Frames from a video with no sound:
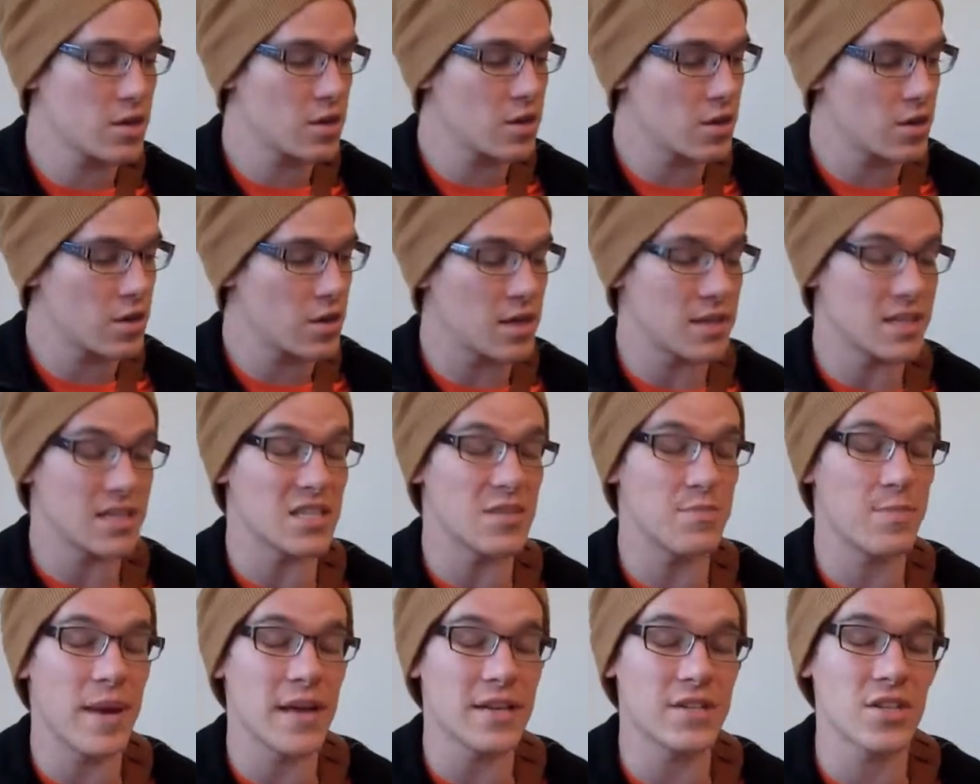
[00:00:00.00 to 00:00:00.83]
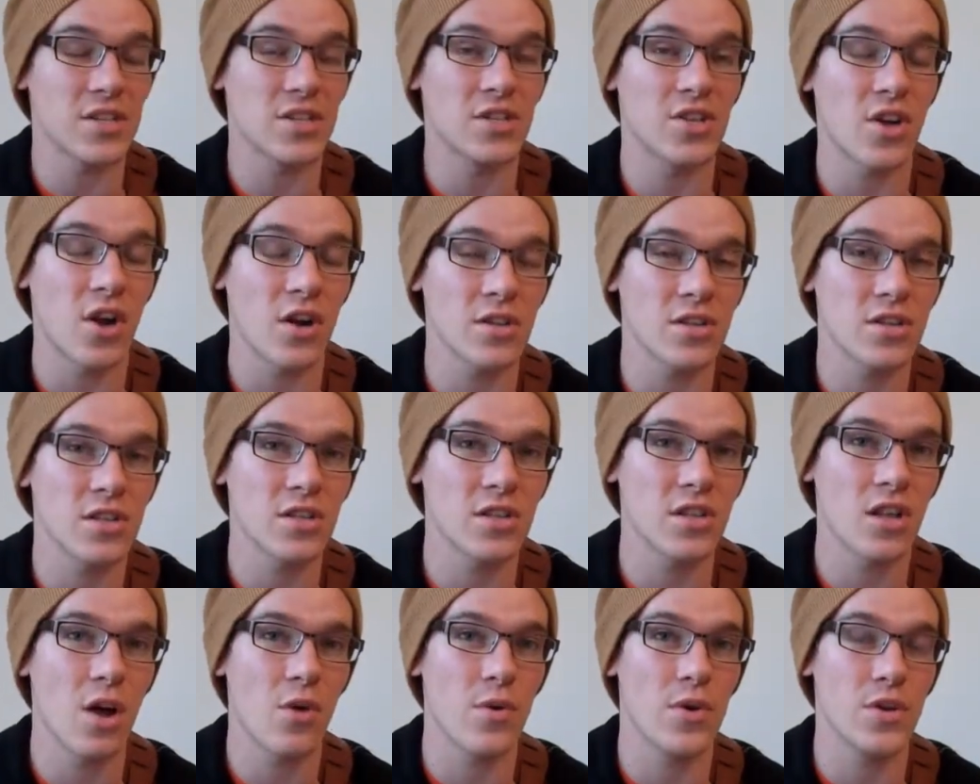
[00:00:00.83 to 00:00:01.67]
Because it's best to start
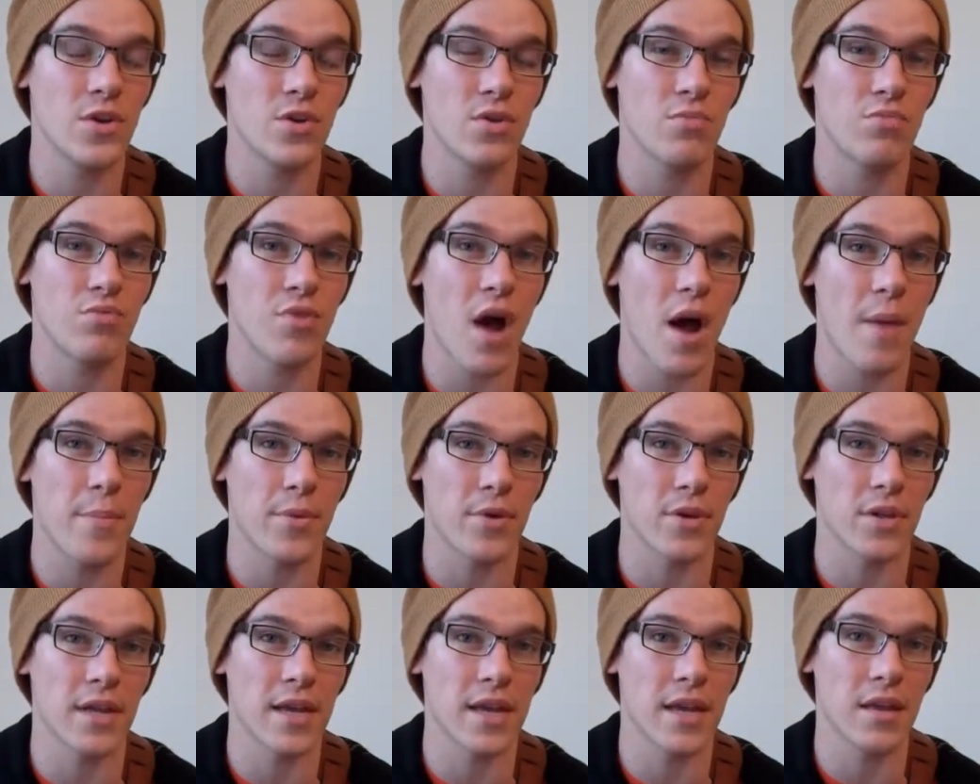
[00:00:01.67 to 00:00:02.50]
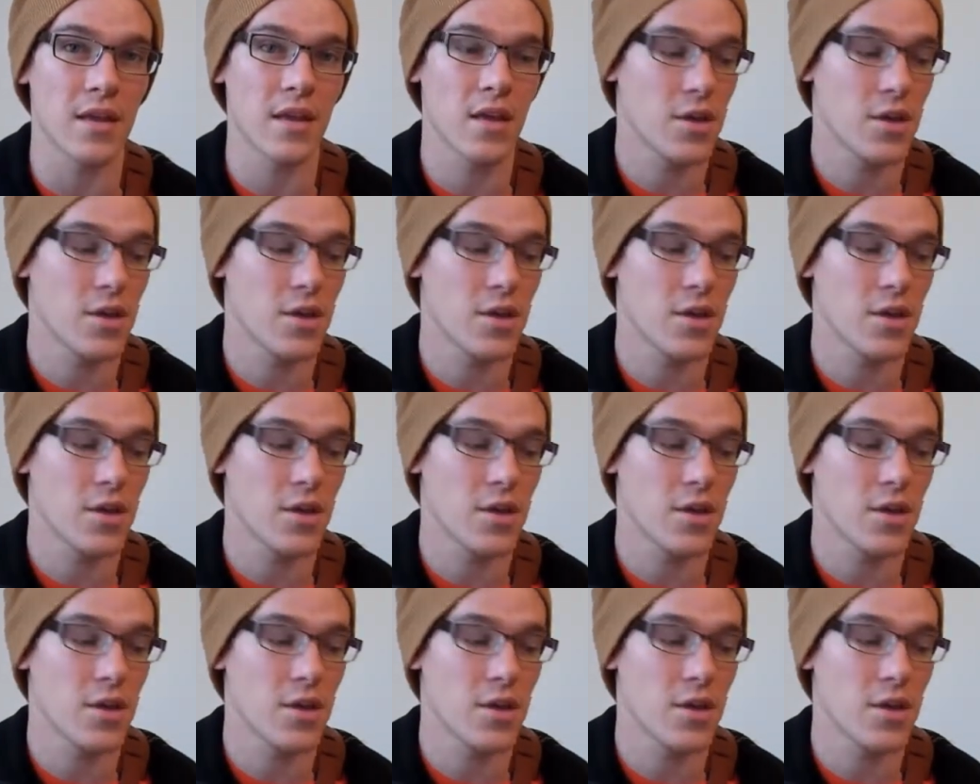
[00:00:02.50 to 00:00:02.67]
slow and do it properly.